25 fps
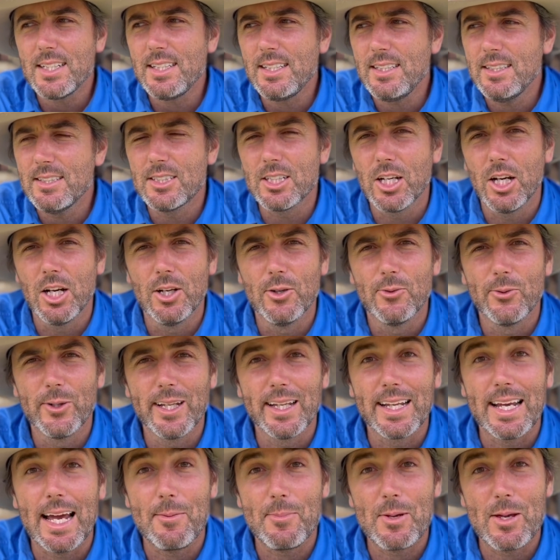So
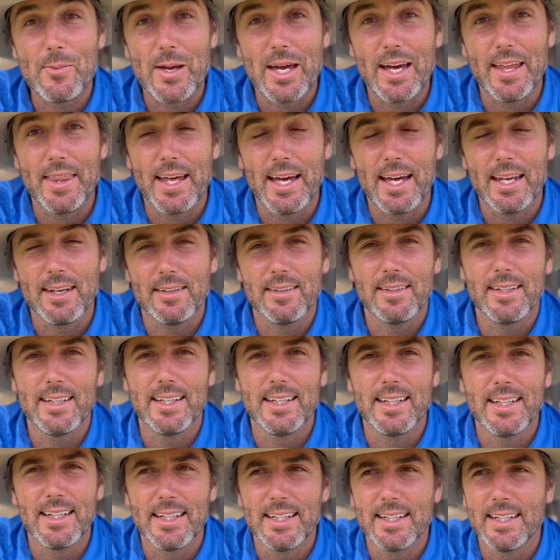really happy about that,
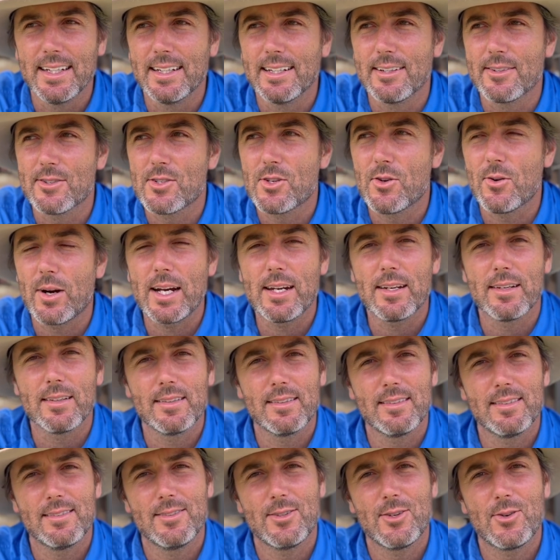and it's great
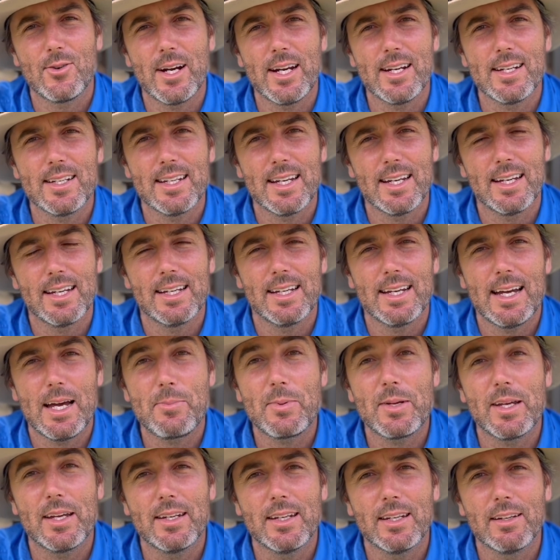
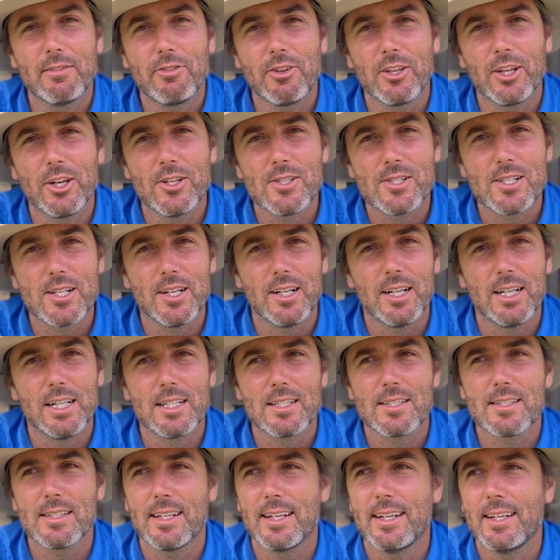happy ending for those
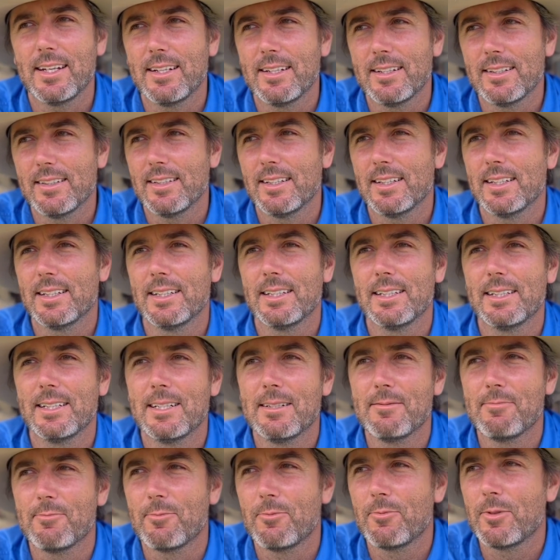guys. And
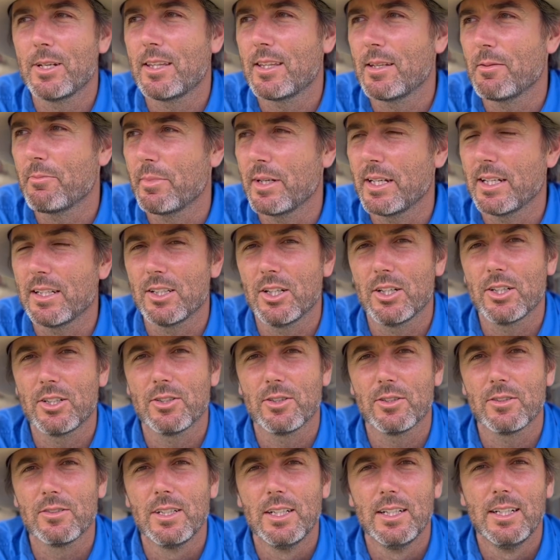with them being
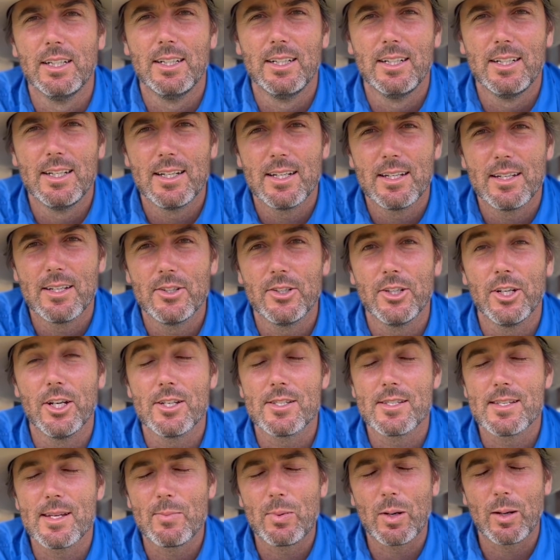local, who
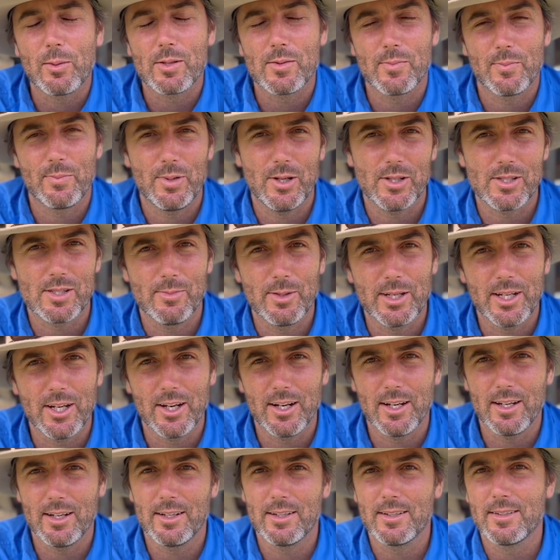knows, they're possibly
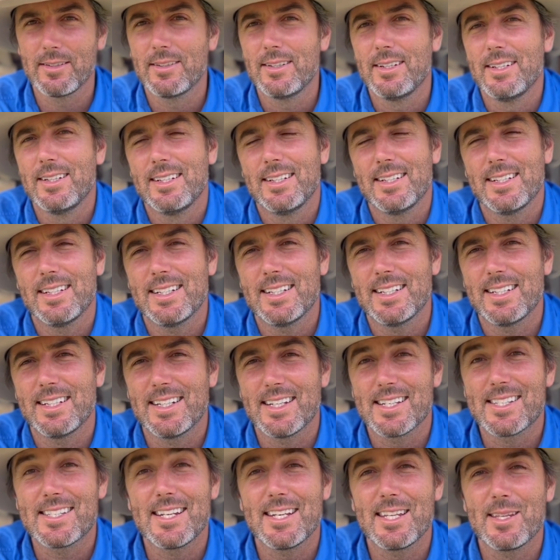going
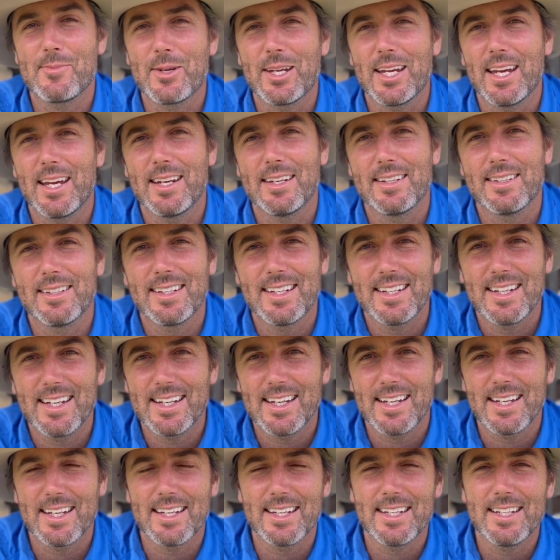to see them again
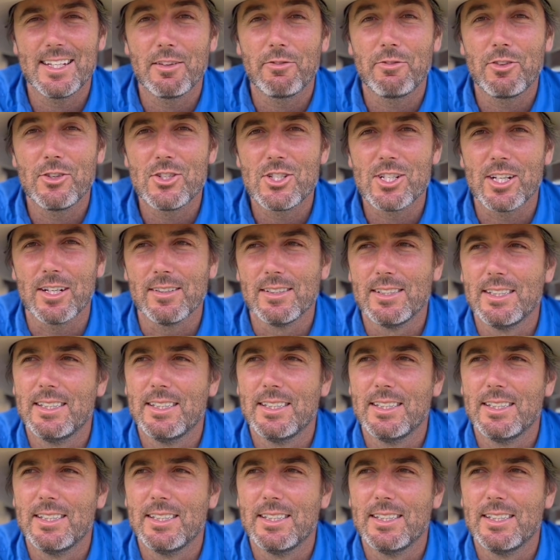in the future.